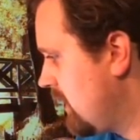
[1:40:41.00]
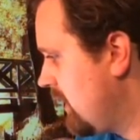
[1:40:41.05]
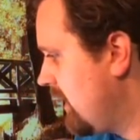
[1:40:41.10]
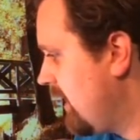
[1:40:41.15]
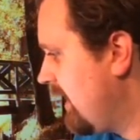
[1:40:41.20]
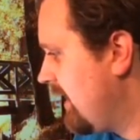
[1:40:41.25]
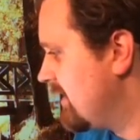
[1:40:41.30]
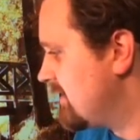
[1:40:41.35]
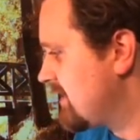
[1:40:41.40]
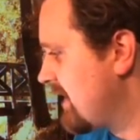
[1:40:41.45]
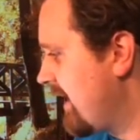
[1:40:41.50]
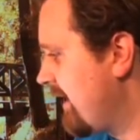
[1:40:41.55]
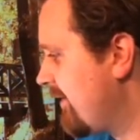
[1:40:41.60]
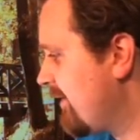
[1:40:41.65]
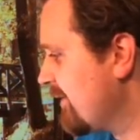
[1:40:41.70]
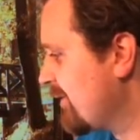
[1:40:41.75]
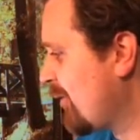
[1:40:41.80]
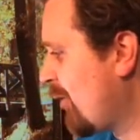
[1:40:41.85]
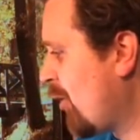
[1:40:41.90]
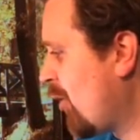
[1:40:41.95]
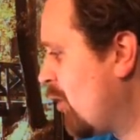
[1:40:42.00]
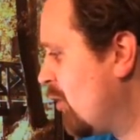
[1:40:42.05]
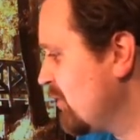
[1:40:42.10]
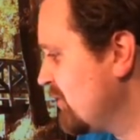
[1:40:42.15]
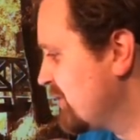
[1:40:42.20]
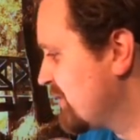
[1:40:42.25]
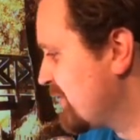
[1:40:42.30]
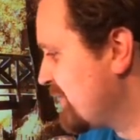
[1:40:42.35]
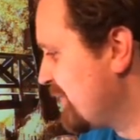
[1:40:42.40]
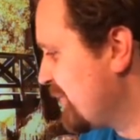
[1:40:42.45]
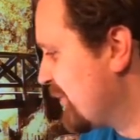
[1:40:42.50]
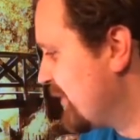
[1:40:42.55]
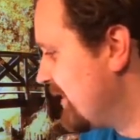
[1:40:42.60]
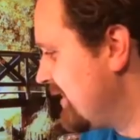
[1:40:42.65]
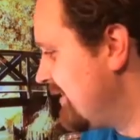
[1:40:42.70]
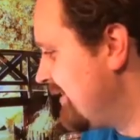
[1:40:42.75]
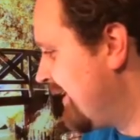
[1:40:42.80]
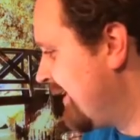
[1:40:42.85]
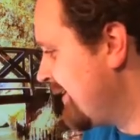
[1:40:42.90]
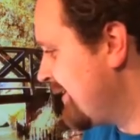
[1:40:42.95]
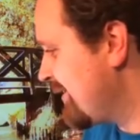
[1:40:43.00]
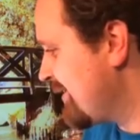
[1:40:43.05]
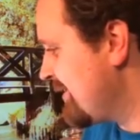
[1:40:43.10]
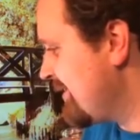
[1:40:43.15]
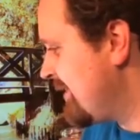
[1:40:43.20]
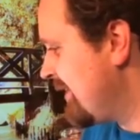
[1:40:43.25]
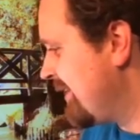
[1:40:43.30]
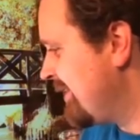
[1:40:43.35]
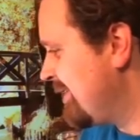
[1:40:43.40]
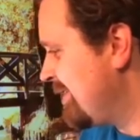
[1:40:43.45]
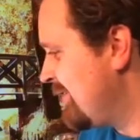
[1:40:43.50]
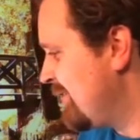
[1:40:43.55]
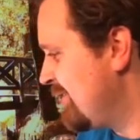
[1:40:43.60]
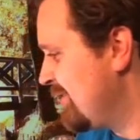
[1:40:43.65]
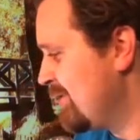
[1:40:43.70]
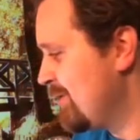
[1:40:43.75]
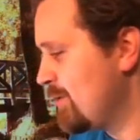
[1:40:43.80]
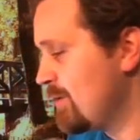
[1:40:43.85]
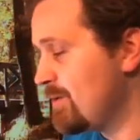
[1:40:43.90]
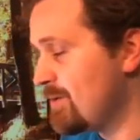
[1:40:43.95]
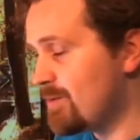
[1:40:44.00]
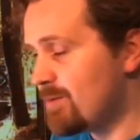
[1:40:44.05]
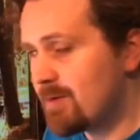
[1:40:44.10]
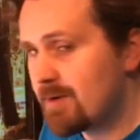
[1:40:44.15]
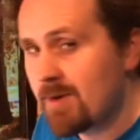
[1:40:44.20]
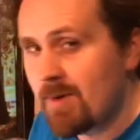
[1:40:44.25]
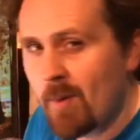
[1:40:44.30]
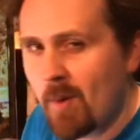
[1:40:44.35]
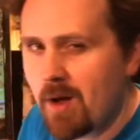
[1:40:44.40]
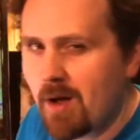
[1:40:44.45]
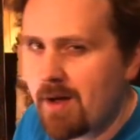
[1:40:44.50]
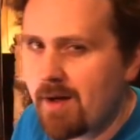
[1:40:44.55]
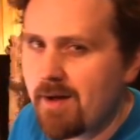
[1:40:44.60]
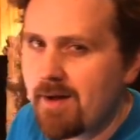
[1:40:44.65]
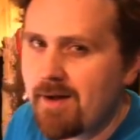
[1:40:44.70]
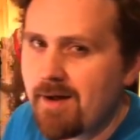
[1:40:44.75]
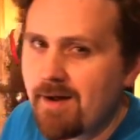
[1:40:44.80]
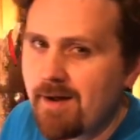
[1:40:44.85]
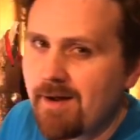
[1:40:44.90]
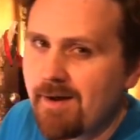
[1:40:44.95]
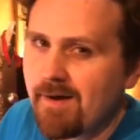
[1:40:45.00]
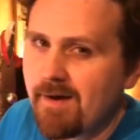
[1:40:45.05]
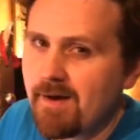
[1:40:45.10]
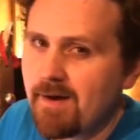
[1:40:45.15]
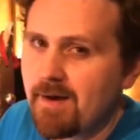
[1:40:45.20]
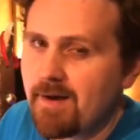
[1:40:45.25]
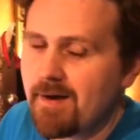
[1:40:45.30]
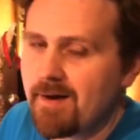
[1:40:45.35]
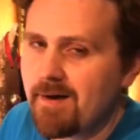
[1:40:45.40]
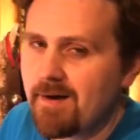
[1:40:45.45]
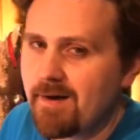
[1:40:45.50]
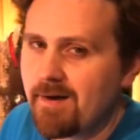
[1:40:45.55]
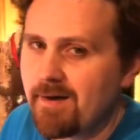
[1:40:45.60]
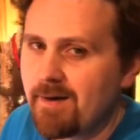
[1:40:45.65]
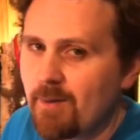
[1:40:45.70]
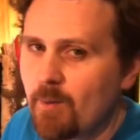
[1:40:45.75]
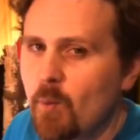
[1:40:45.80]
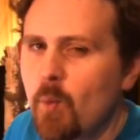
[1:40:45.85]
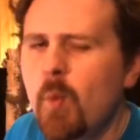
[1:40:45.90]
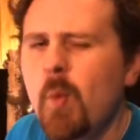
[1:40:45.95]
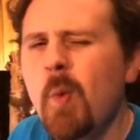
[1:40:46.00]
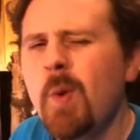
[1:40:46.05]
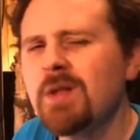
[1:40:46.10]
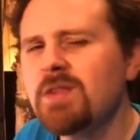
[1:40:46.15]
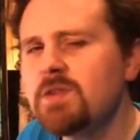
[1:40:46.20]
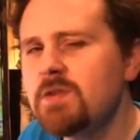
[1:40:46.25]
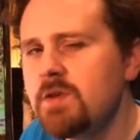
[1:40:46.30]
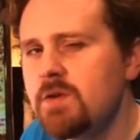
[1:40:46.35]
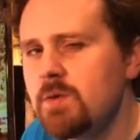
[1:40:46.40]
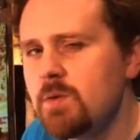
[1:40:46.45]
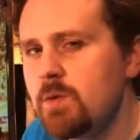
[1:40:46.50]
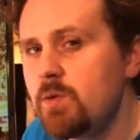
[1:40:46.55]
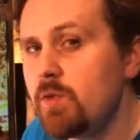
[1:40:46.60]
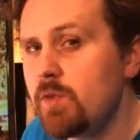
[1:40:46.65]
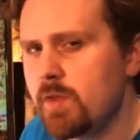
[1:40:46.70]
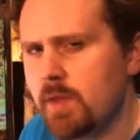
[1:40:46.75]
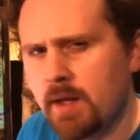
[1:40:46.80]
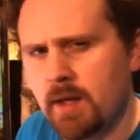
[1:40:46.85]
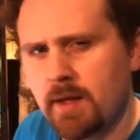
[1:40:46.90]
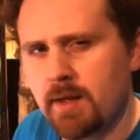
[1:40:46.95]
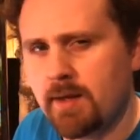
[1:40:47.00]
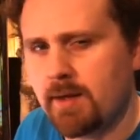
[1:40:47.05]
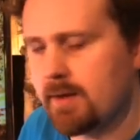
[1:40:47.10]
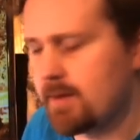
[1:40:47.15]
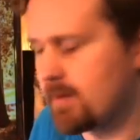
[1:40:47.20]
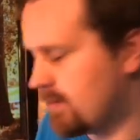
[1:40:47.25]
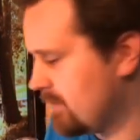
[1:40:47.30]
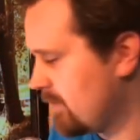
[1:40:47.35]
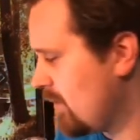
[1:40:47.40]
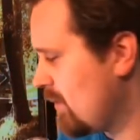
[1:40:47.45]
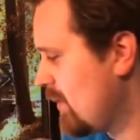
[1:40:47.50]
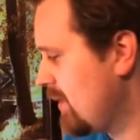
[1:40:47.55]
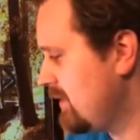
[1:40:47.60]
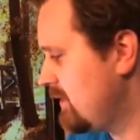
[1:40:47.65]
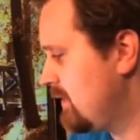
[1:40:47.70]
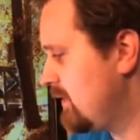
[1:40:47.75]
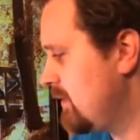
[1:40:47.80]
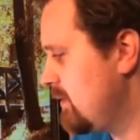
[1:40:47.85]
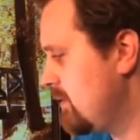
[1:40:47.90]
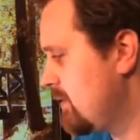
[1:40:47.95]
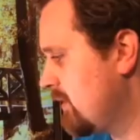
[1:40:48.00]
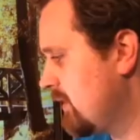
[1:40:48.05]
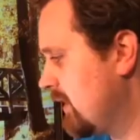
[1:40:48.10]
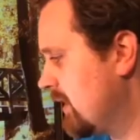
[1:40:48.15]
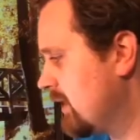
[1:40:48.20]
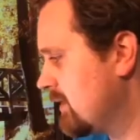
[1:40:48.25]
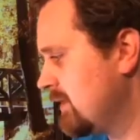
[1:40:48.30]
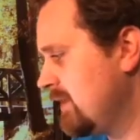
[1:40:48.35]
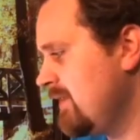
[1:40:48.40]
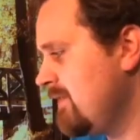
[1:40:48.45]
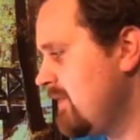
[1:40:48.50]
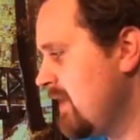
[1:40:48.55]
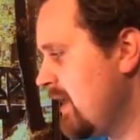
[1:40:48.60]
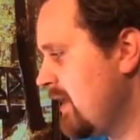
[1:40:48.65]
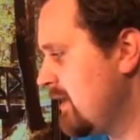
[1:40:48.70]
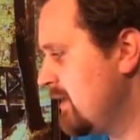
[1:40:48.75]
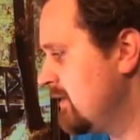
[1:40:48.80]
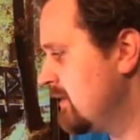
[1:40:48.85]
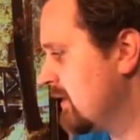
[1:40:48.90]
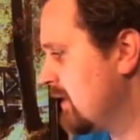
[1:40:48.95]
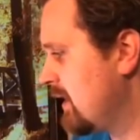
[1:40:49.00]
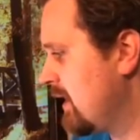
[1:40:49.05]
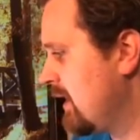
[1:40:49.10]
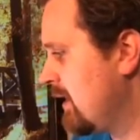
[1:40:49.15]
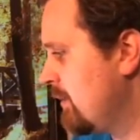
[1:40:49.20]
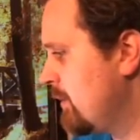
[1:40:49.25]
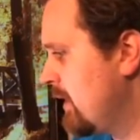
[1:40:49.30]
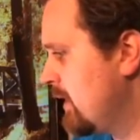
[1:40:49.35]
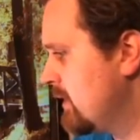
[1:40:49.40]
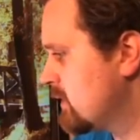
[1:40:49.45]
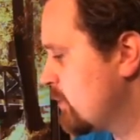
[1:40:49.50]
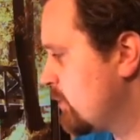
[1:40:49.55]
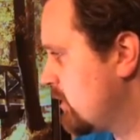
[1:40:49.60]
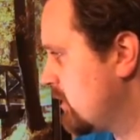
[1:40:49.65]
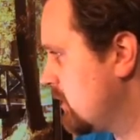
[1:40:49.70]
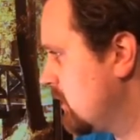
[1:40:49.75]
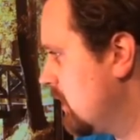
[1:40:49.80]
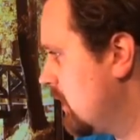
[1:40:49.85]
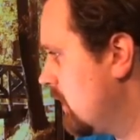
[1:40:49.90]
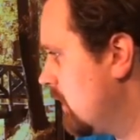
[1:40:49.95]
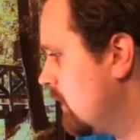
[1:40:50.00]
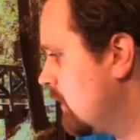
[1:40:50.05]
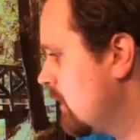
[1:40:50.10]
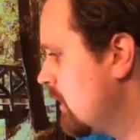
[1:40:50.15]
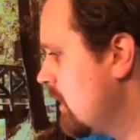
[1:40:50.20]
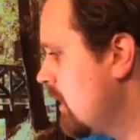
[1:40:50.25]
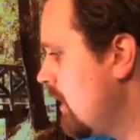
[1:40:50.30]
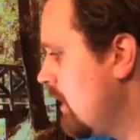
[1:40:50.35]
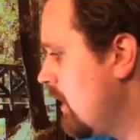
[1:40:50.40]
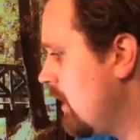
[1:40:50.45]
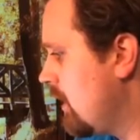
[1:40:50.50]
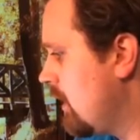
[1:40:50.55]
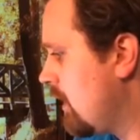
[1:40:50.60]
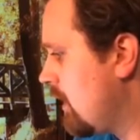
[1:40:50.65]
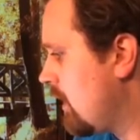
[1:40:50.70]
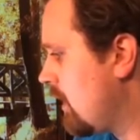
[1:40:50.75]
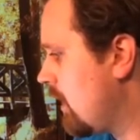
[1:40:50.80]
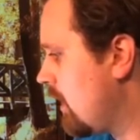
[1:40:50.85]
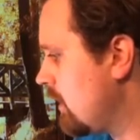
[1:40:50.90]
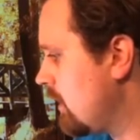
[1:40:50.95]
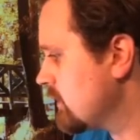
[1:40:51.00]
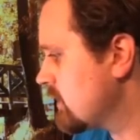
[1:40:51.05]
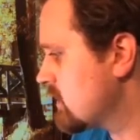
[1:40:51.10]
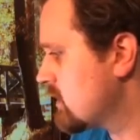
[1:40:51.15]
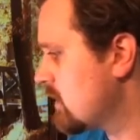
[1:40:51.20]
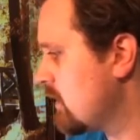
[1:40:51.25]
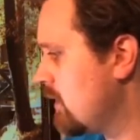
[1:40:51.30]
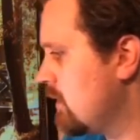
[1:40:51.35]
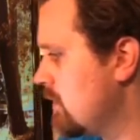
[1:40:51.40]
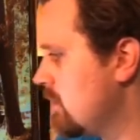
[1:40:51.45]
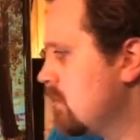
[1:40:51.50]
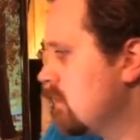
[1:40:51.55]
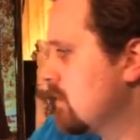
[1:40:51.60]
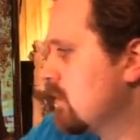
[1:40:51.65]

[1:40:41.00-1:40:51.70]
Is Eric older or younger than you? Ha ha. What do you think? what do you think? Leave that in the comments below. Also,